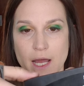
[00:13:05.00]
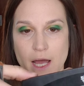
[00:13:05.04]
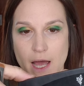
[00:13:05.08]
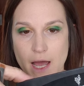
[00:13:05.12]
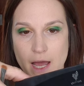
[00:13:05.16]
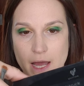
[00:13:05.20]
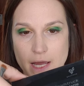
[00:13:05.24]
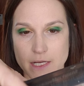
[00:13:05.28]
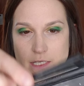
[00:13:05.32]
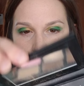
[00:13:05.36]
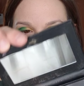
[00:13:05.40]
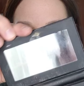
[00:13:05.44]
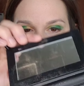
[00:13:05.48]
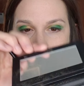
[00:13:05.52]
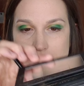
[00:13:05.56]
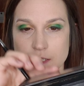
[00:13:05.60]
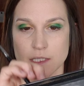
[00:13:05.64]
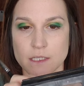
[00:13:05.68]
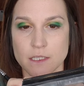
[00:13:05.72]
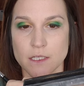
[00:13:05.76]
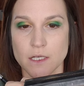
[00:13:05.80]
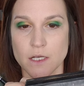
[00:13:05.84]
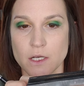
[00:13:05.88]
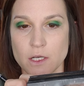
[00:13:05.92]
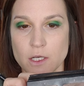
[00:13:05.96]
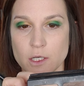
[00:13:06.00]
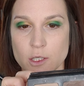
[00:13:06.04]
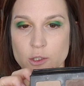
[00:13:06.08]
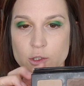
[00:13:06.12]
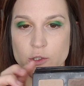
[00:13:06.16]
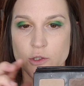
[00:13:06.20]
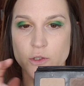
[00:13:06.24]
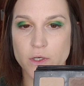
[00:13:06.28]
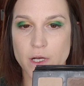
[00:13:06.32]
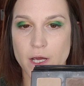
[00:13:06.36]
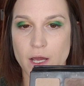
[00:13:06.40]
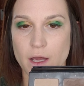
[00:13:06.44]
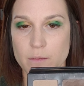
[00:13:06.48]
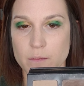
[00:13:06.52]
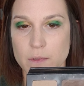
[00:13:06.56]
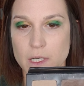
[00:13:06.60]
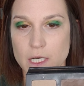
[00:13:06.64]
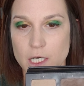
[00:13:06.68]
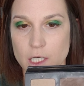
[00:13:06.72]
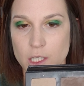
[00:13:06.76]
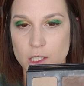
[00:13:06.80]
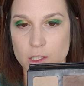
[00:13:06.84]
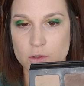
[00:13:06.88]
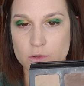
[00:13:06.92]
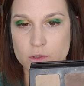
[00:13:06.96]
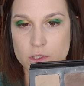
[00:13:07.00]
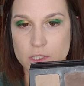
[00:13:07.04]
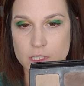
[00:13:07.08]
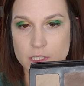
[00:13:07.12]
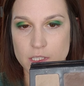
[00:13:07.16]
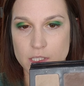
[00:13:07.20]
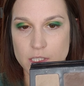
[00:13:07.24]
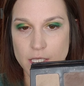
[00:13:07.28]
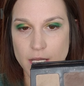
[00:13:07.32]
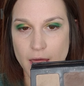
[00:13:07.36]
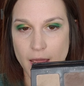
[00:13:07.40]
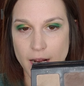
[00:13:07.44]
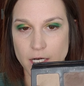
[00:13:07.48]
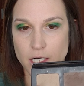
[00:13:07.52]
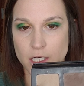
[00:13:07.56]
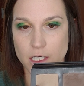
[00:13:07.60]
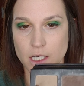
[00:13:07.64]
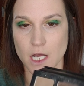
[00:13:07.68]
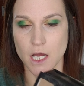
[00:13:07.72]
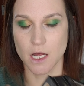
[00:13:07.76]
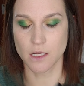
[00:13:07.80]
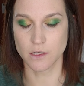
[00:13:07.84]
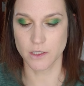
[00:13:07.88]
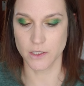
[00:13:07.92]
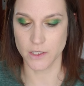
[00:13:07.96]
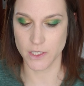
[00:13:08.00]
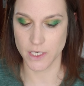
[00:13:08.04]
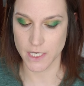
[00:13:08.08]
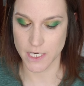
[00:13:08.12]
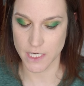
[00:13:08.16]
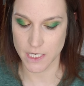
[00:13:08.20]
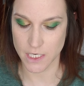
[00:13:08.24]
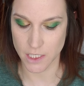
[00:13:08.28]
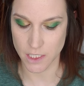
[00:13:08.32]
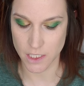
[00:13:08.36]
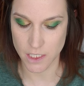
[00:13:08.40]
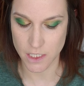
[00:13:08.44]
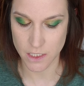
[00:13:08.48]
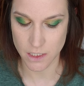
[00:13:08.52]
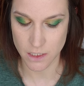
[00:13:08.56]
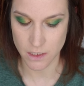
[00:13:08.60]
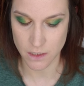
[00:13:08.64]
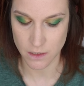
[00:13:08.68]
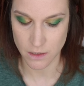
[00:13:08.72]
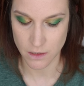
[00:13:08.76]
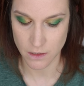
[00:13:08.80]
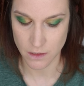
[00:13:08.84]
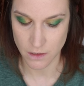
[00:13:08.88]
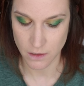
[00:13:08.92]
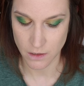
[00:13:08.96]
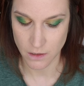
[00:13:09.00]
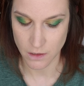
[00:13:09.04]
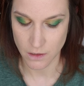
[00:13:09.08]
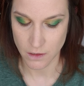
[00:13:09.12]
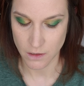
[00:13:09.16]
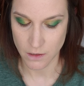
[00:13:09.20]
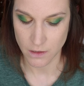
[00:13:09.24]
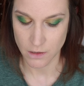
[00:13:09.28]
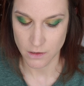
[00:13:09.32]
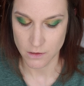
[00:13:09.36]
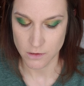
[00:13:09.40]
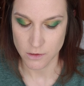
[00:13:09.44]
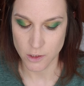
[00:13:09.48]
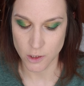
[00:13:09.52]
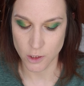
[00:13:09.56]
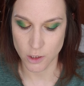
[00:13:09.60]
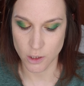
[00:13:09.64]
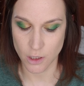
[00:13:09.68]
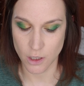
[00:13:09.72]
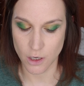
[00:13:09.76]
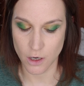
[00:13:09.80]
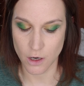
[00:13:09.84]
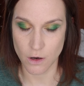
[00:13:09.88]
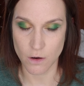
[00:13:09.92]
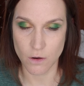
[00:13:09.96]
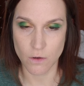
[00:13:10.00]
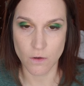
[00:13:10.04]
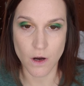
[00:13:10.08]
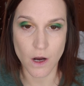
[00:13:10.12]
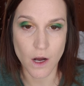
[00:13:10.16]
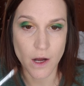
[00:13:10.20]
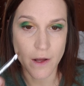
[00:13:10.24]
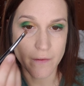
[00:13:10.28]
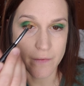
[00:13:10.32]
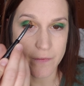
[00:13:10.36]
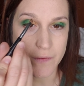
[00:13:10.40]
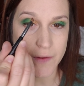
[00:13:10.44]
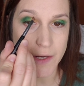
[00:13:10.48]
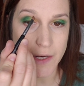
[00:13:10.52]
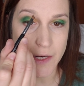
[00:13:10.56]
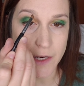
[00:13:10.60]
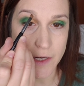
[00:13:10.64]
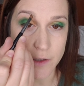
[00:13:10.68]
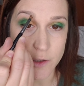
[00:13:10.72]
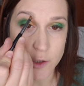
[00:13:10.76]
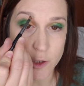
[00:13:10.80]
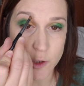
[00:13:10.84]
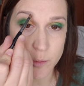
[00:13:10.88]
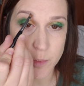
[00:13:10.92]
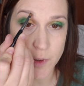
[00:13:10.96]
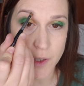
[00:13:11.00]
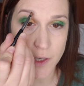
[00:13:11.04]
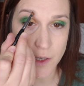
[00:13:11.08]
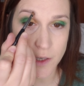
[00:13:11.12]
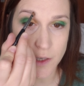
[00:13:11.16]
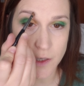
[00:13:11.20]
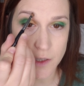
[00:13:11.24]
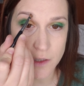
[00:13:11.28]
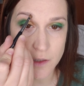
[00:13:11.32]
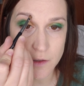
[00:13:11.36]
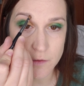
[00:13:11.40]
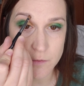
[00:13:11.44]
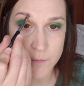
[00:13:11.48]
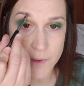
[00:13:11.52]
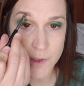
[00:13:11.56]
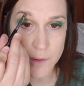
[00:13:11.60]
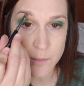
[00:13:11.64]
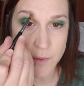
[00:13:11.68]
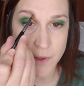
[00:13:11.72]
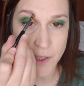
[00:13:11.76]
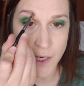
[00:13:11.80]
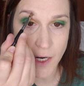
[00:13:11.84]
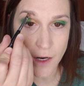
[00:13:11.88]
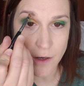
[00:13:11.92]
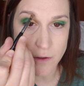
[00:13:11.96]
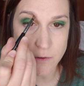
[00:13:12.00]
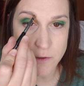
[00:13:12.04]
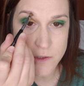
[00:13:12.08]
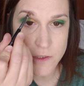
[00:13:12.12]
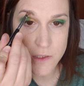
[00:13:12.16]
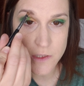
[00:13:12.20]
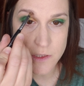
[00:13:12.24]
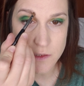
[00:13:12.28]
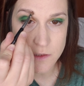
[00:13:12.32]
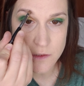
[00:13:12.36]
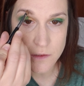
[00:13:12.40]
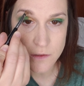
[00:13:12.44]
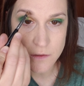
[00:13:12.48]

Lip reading: eyes. So now I'm going to use this lighter color here to go on the inner part of my brows.